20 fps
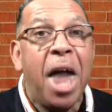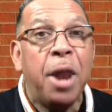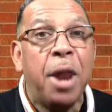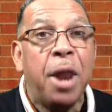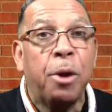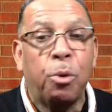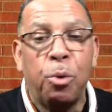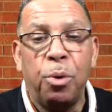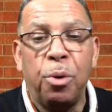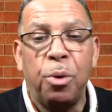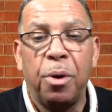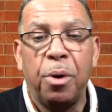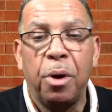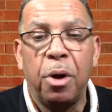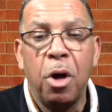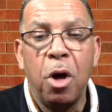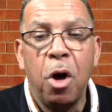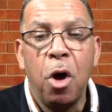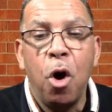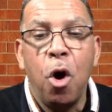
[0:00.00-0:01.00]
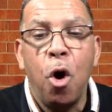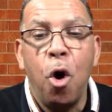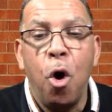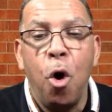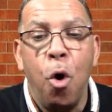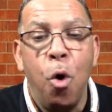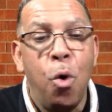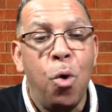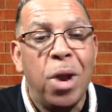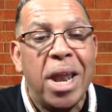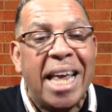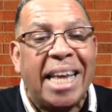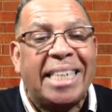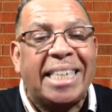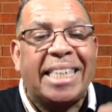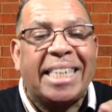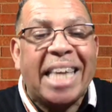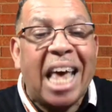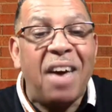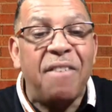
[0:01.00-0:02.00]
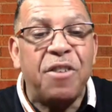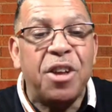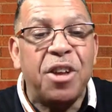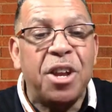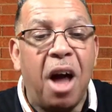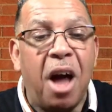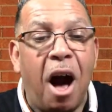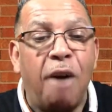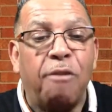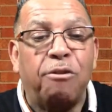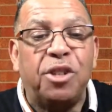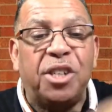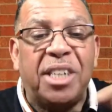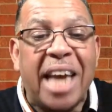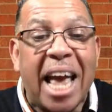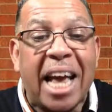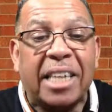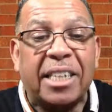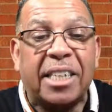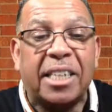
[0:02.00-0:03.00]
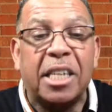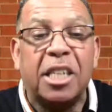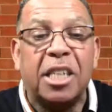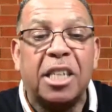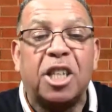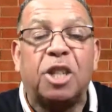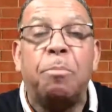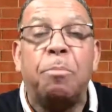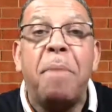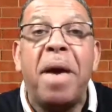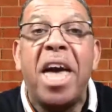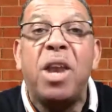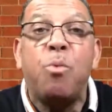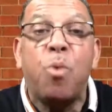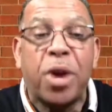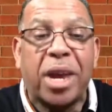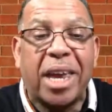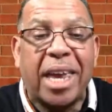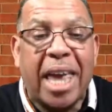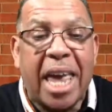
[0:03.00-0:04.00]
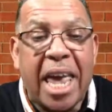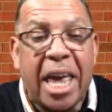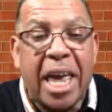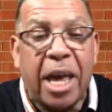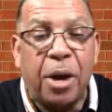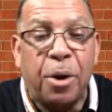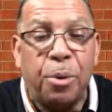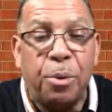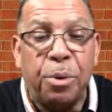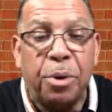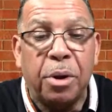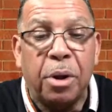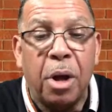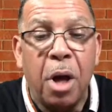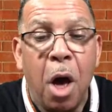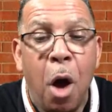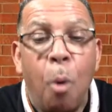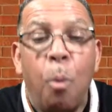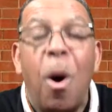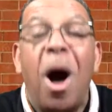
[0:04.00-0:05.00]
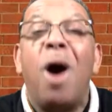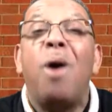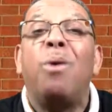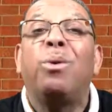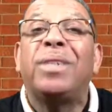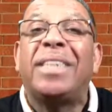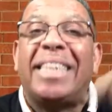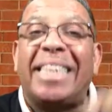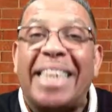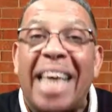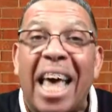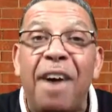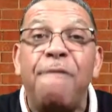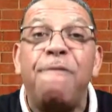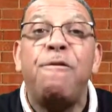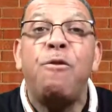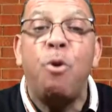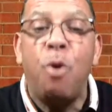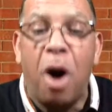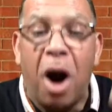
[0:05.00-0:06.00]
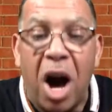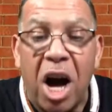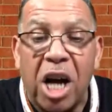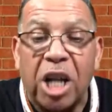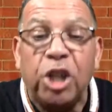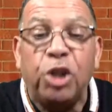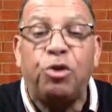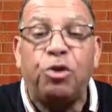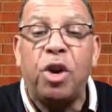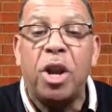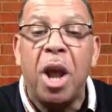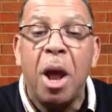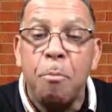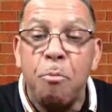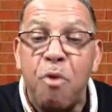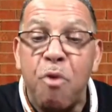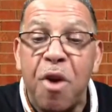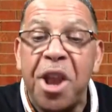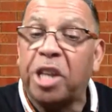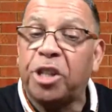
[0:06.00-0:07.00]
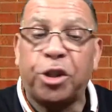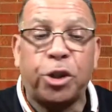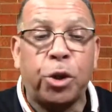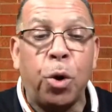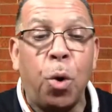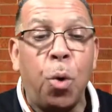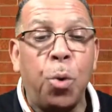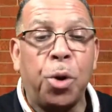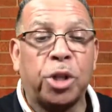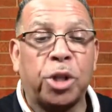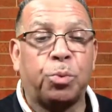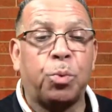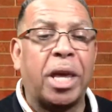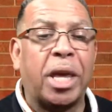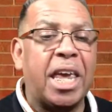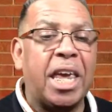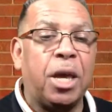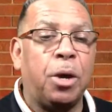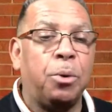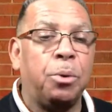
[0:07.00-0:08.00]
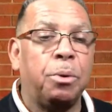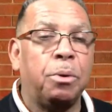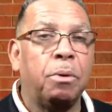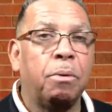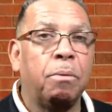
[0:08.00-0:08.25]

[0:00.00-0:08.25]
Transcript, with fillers: But in the battle, only seven of Jackson's men were killed, while several hundred British soldiers were killed.